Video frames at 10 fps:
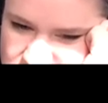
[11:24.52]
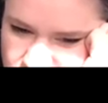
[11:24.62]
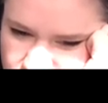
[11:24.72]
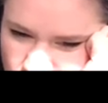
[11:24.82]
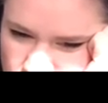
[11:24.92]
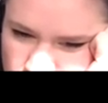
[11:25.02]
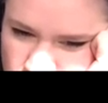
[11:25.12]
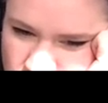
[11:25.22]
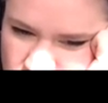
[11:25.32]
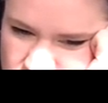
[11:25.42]
the volume
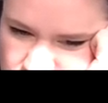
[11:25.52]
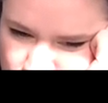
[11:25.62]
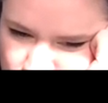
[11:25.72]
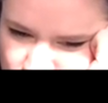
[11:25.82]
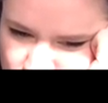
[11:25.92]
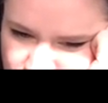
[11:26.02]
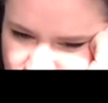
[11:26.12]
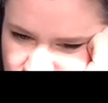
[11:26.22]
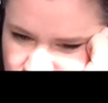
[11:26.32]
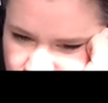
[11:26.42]
of this roof
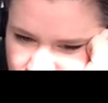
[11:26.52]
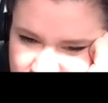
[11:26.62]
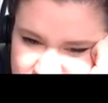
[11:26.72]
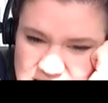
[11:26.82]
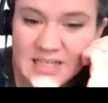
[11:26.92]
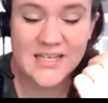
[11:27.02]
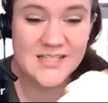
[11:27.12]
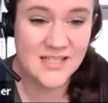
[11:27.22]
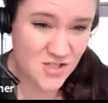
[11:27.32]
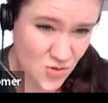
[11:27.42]
here is
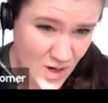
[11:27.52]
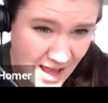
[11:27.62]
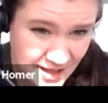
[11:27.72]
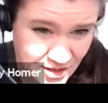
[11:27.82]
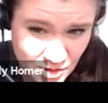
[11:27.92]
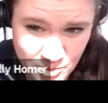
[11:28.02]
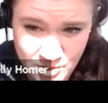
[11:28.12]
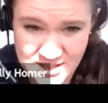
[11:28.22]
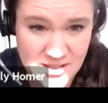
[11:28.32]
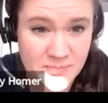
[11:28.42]
a triangular
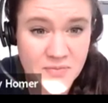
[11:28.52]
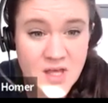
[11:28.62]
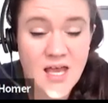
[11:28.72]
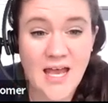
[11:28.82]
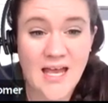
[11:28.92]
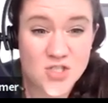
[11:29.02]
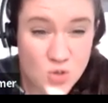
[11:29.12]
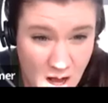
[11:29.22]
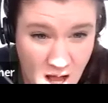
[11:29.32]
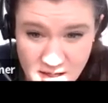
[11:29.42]
prism. And
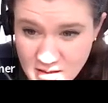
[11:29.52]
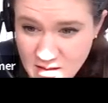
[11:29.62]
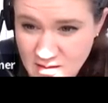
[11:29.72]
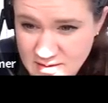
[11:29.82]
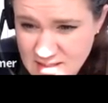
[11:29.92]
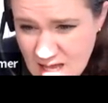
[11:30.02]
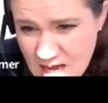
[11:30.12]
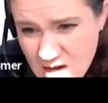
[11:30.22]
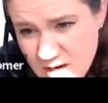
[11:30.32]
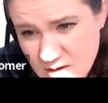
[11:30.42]
triangles, the
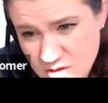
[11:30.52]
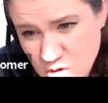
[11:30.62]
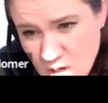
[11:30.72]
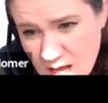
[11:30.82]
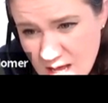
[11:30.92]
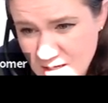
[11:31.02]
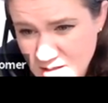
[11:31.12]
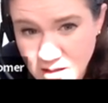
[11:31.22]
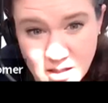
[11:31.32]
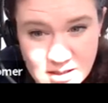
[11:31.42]
area of a
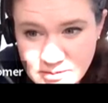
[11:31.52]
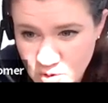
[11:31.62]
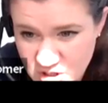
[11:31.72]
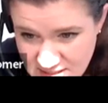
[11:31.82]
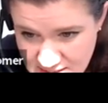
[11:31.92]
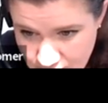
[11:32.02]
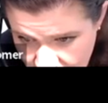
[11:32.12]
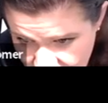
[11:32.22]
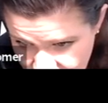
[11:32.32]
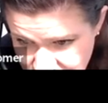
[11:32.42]
triangle, which is the
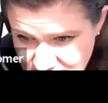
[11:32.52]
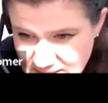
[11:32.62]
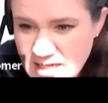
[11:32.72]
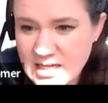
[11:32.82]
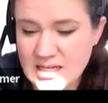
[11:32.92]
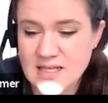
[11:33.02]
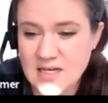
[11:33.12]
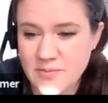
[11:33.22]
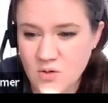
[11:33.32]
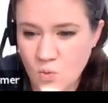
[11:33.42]
base, is going
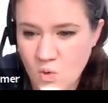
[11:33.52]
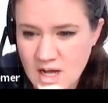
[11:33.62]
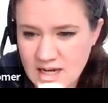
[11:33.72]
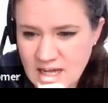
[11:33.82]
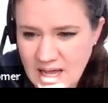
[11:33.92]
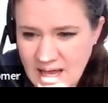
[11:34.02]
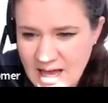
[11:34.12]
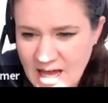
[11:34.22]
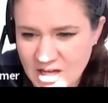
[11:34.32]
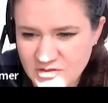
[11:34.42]
to be
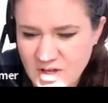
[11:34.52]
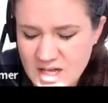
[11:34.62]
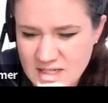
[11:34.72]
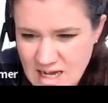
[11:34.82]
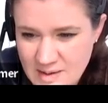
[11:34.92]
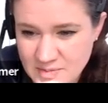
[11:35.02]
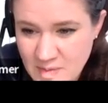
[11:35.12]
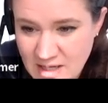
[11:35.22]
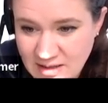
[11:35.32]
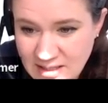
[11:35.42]
1/2 times
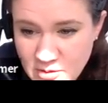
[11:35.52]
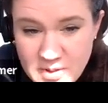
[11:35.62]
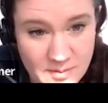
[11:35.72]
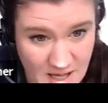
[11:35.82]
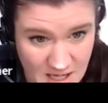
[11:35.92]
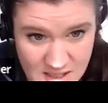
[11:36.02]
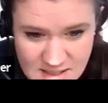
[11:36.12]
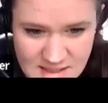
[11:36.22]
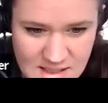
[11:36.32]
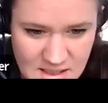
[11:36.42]
my little b base,
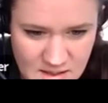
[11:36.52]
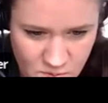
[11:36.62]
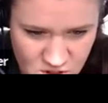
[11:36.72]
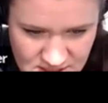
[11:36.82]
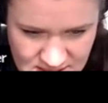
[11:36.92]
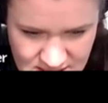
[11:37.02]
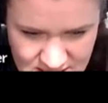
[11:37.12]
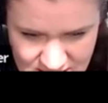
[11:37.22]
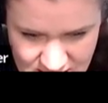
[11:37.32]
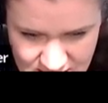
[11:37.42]
which is
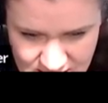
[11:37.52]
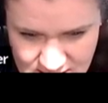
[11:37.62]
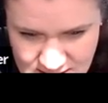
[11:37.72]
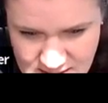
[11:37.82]
this,